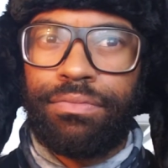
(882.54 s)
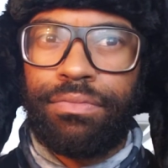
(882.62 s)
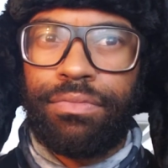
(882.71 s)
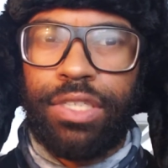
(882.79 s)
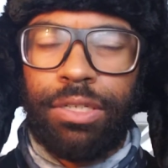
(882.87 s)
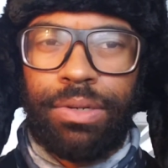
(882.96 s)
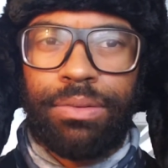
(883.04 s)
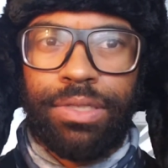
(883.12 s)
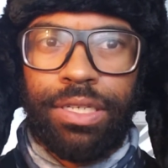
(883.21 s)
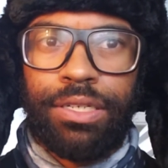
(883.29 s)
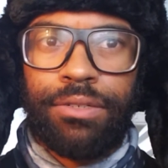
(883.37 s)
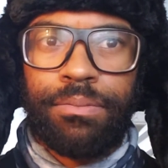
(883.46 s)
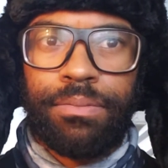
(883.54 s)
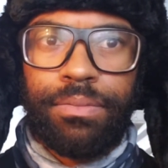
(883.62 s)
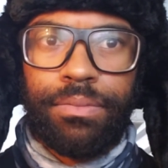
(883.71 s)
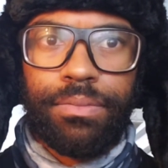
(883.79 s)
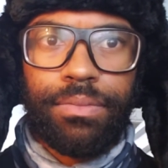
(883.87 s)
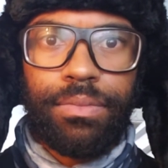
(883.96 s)
See what I'm saying?
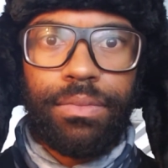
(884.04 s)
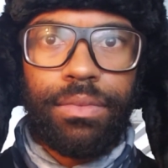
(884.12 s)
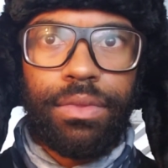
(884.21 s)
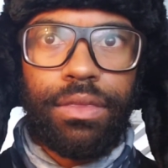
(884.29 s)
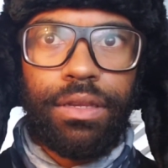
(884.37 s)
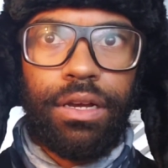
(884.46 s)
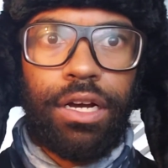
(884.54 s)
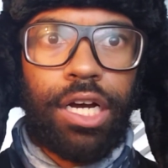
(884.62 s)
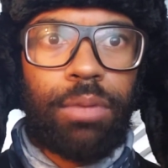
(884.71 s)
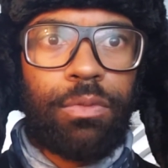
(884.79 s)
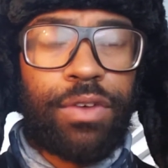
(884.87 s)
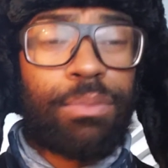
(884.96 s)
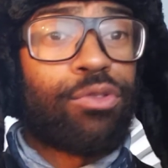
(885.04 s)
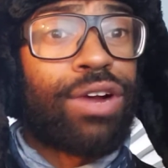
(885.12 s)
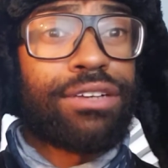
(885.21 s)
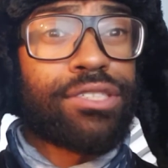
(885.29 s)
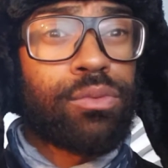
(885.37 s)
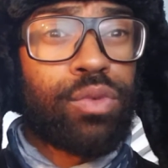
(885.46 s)
If I'm
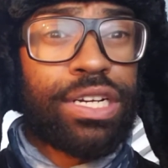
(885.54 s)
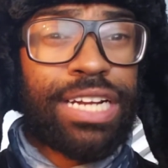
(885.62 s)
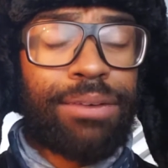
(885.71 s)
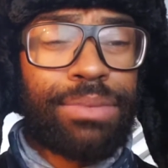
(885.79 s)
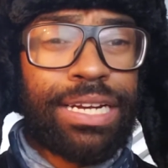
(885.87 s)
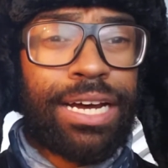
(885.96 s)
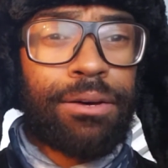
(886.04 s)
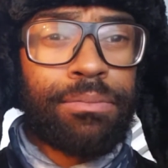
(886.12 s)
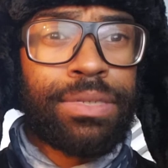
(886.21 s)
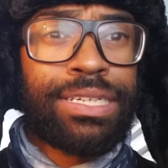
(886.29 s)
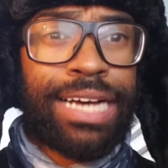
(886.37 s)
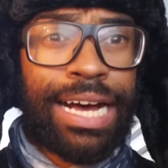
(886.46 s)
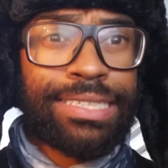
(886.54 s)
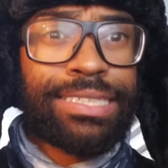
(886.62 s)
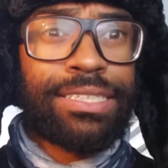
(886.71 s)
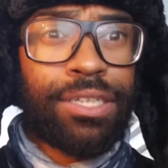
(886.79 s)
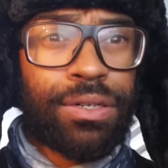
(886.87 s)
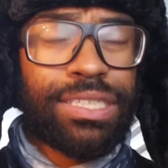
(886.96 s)
around someone and I'm
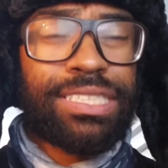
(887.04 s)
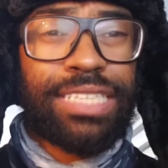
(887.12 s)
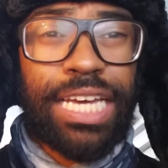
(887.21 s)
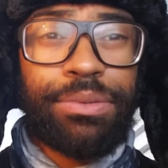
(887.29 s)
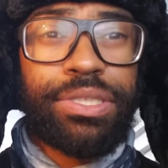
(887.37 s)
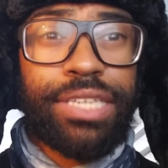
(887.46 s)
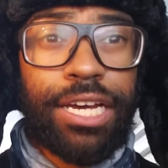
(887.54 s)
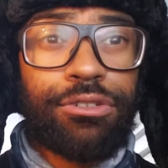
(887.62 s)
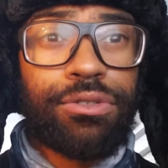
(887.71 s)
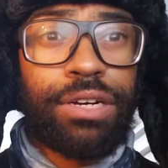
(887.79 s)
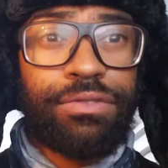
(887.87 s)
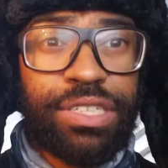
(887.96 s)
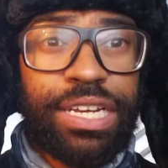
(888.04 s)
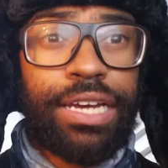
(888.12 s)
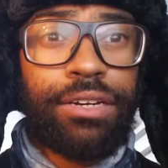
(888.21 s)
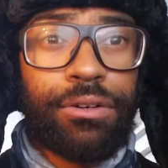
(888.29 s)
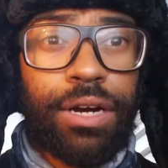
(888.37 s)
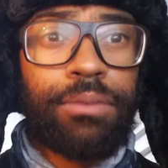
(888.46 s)
constantly on the same schedule every
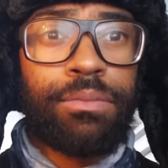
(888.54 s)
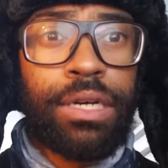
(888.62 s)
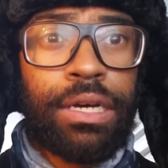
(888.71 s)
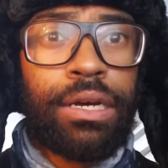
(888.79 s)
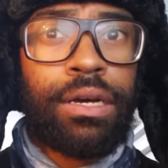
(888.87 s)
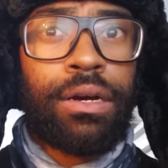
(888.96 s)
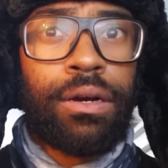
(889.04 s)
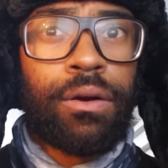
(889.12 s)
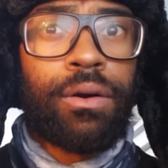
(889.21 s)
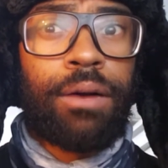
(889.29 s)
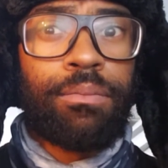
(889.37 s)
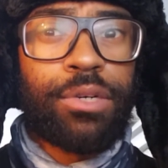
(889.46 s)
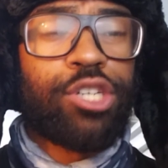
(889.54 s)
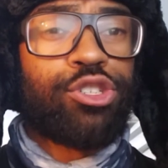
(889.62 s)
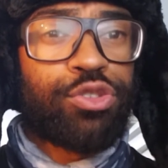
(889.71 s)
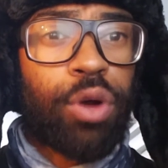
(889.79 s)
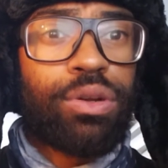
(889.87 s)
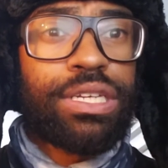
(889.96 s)
day, or I'm
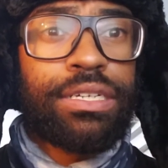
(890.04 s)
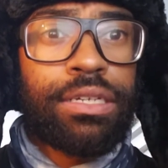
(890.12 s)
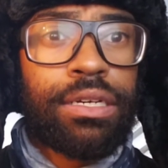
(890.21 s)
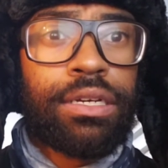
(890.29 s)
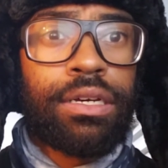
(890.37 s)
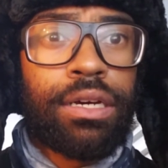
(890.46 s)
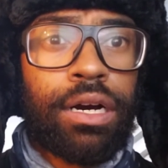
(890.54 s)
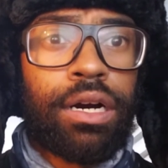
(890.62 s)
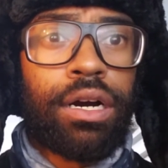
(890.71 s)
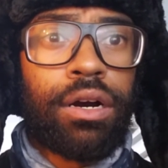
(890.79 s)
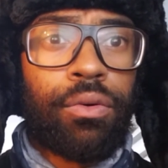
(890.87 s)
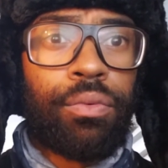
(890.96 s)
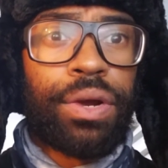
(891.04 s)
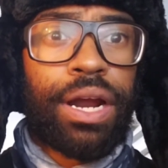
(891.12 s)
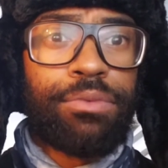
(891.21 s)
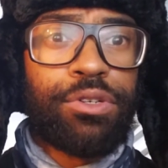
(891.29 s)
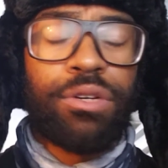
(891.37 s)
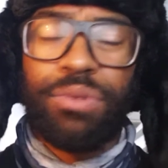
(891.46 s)
controlling what
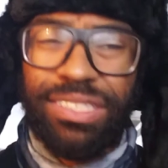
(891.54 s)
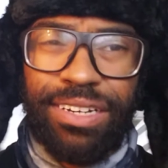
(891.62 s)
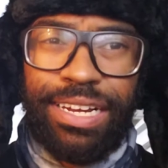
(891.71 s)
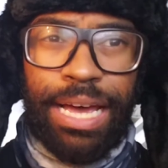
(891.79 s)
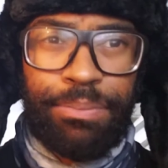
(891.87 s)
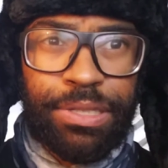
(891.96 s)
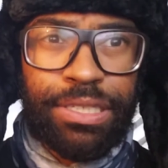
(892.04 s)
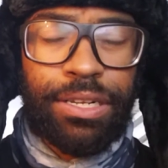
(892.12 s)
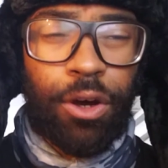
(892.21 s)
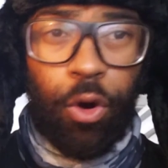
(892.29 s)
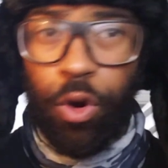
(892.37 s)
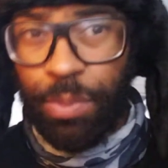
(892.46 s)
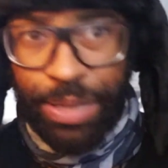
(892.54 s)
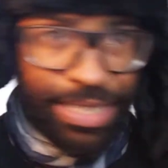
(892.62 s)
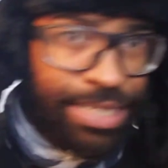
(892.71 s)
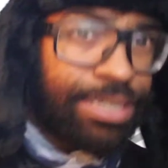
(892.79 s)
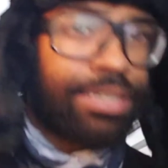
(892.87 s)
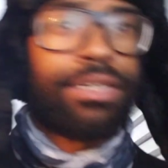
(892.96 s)
I'm doing, what's going to happen to the
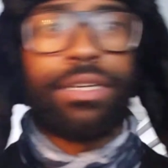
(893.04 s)
orbiting